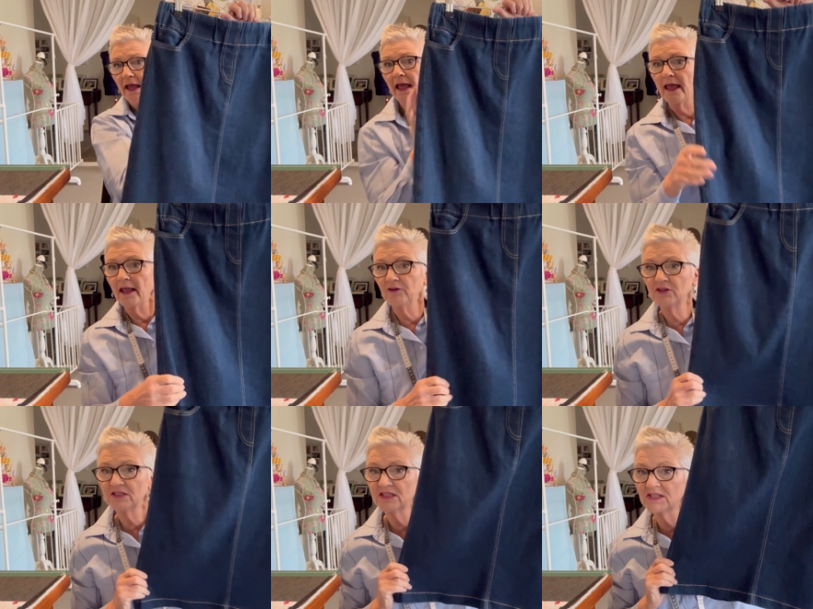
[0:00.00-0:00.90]
and
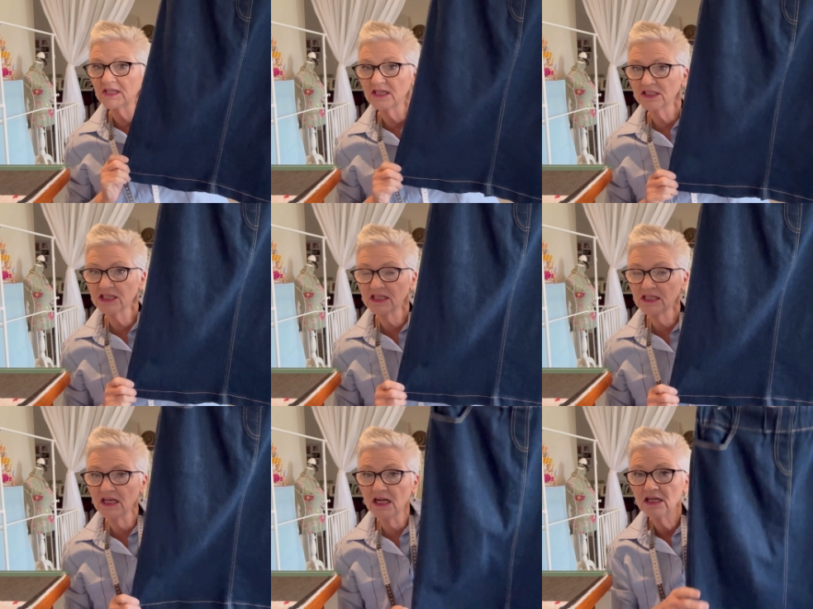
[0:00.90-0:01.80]
this is it
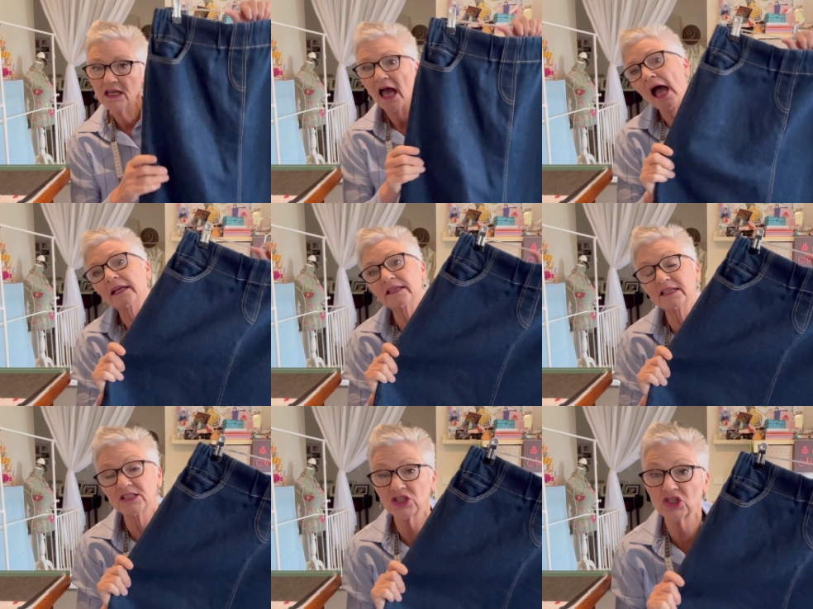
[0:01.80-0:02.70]
here, and it
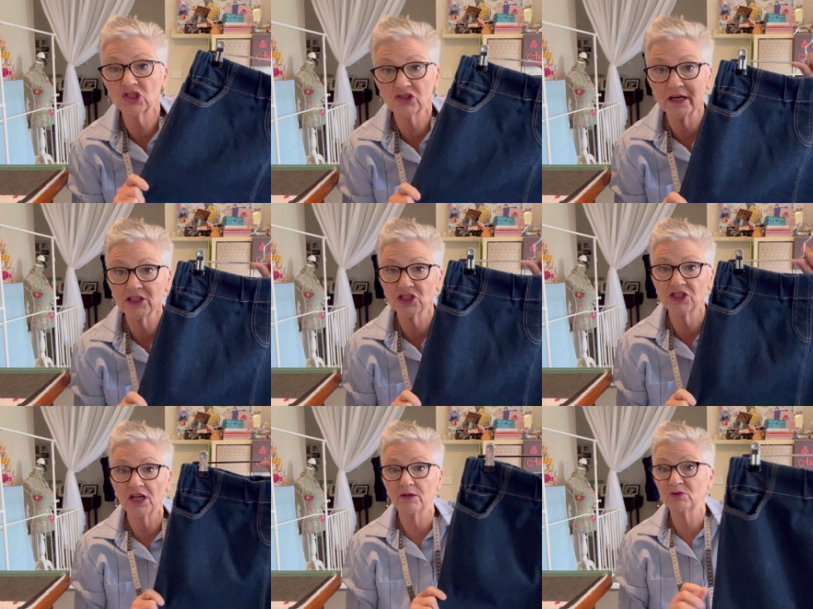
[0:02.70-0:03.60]
is a stretch
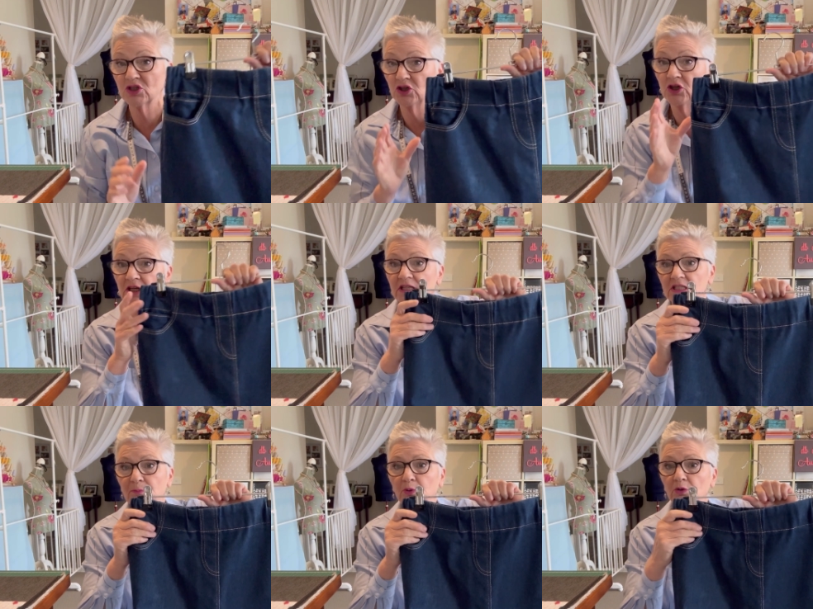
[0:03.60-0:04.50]
denim skirt. It's
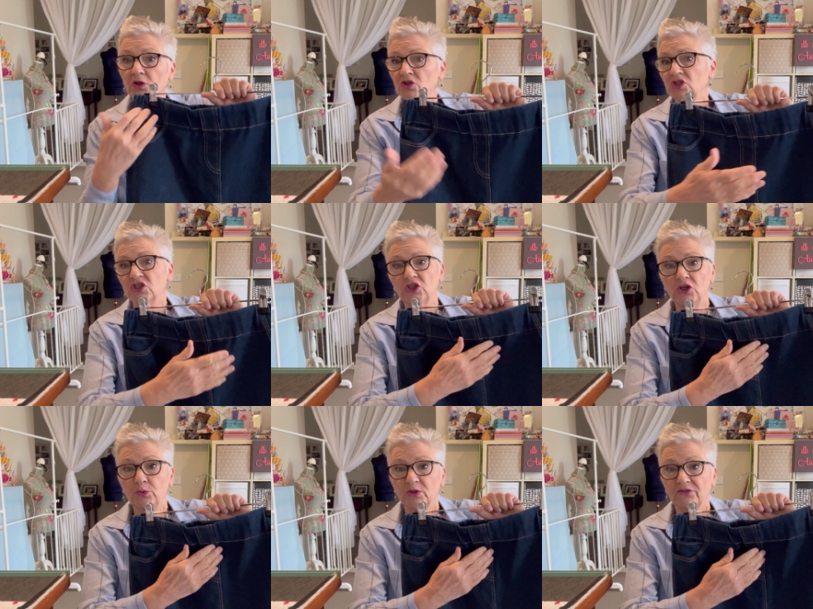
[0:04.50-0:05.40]
a pull-on
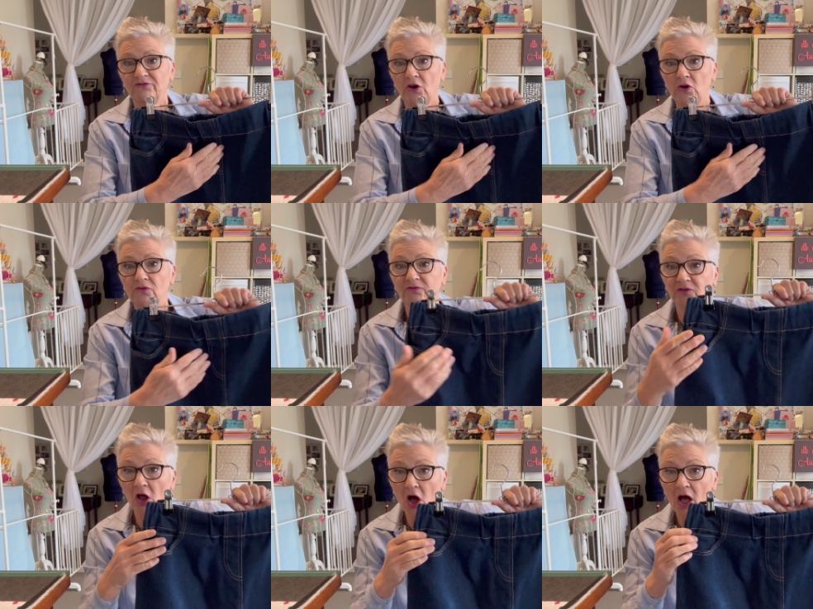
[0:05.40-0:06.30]
skirt with a faux
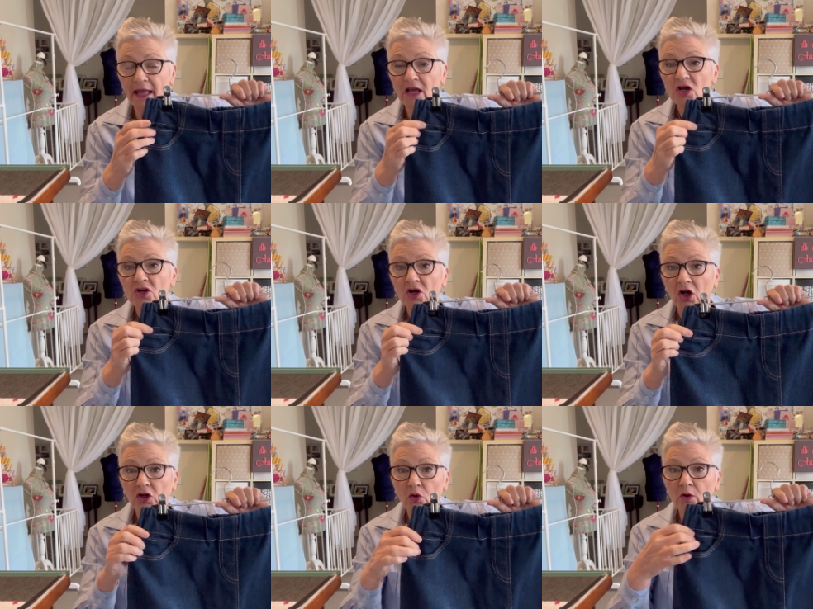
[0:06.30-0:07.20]
fly, a
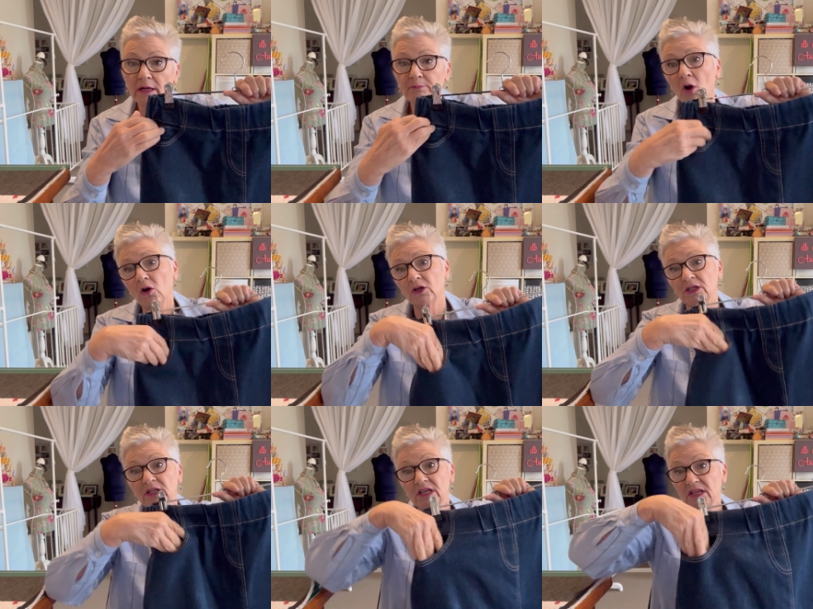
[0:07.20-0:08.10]
coin
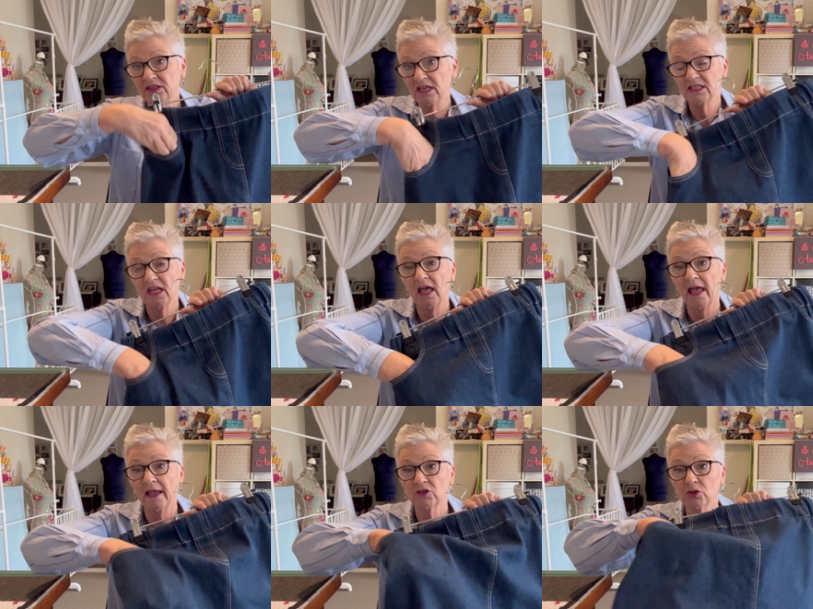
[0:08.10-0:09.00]
pocket. These are
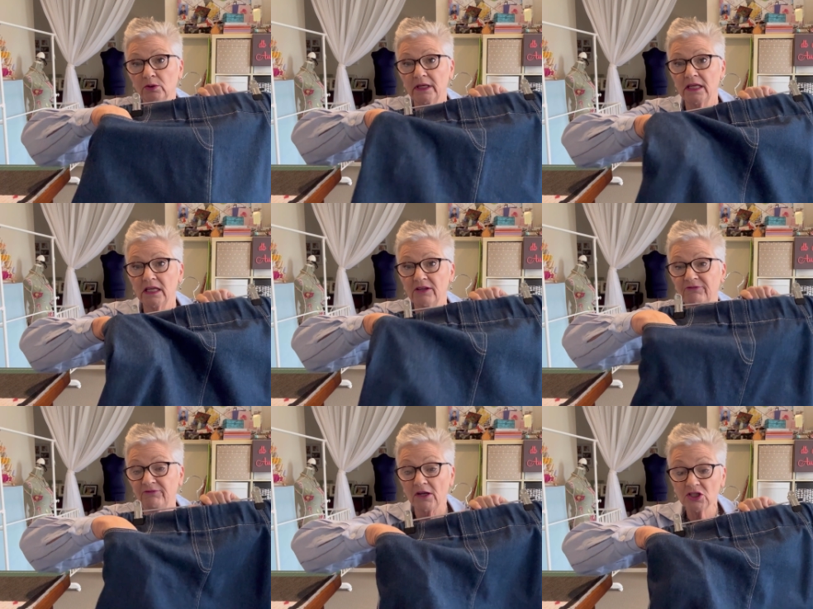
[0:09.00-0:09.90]
actually
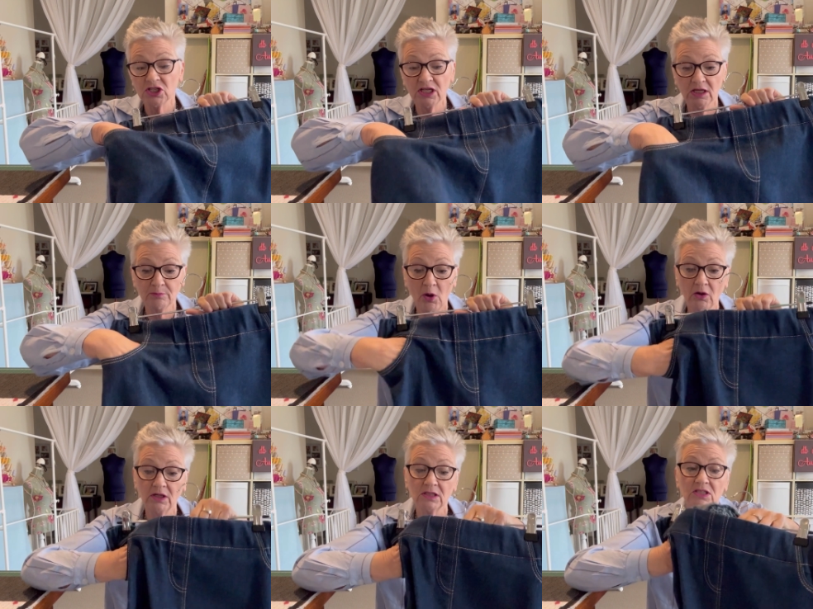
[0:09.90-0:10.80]
functioning
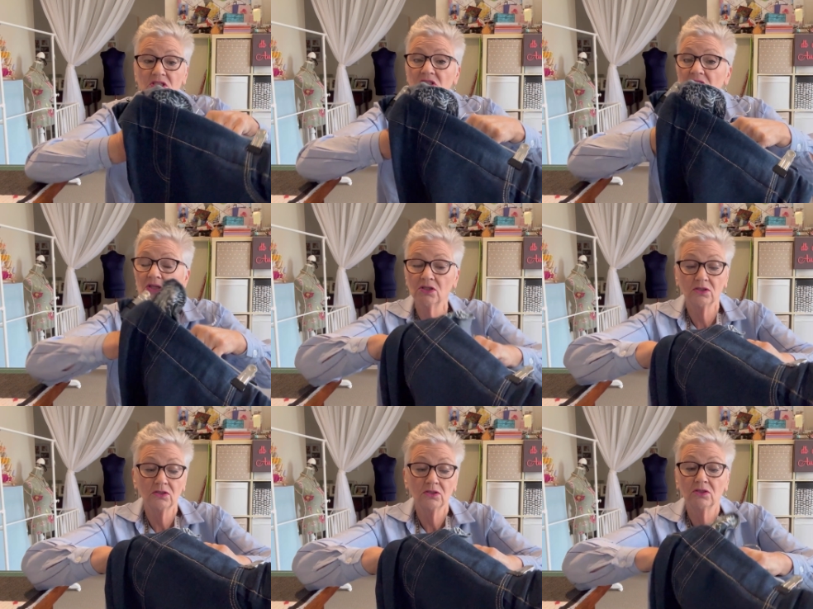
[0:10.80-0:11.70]
pockets.
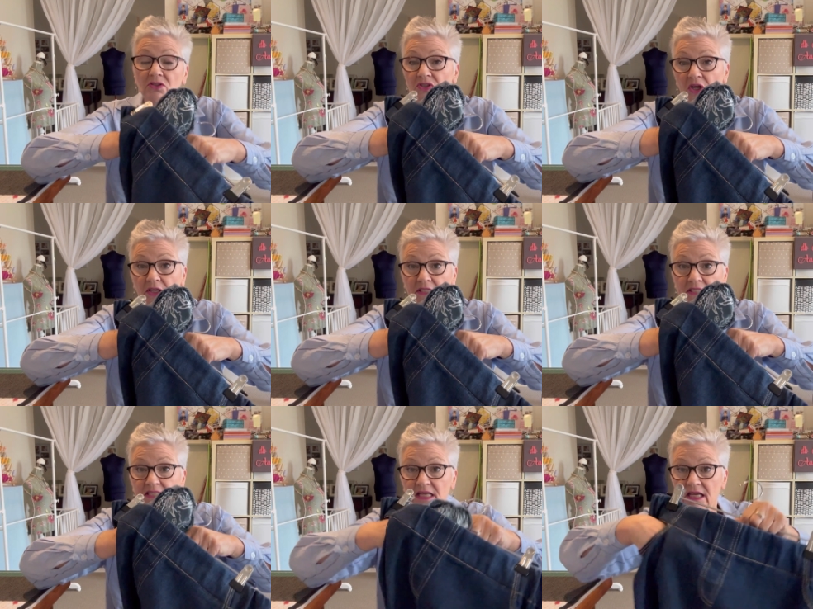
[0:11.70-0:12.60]
So you can
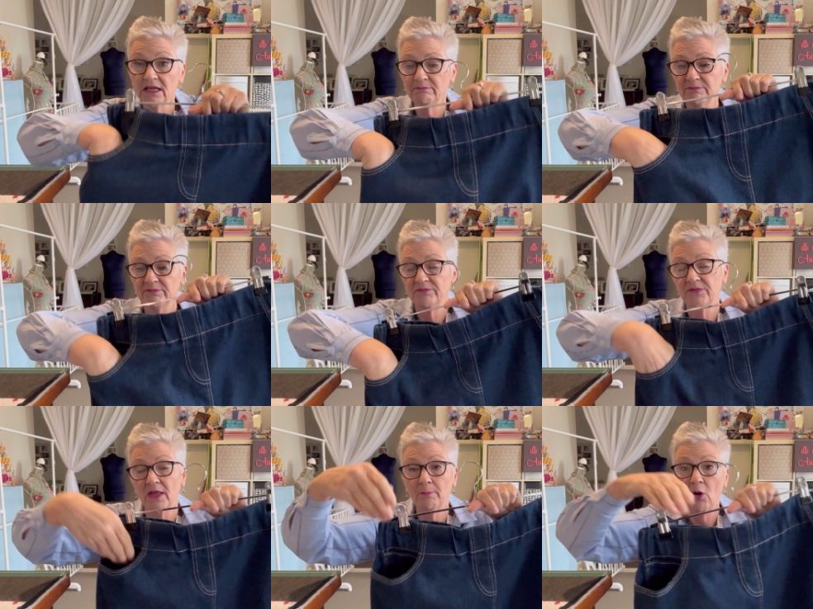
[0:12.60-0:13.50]
see
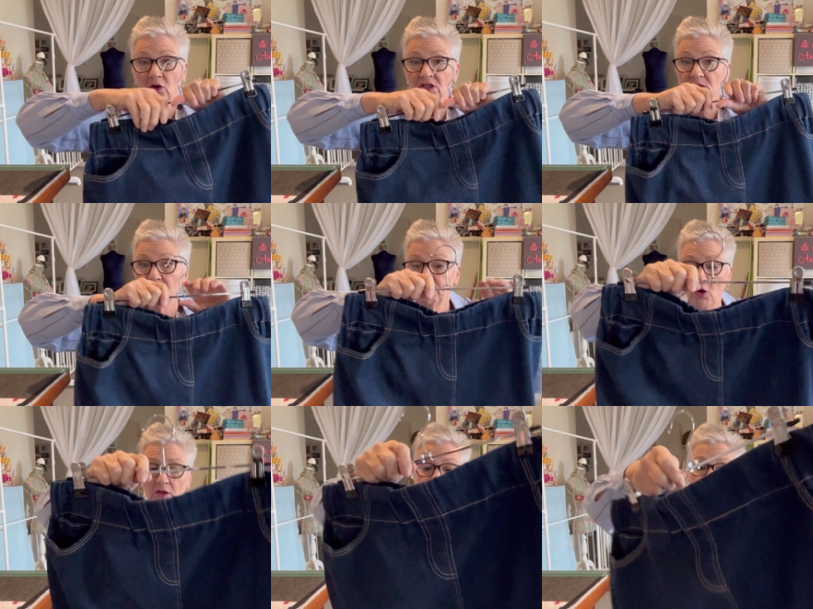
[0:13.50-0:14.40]
they're pockets with pocket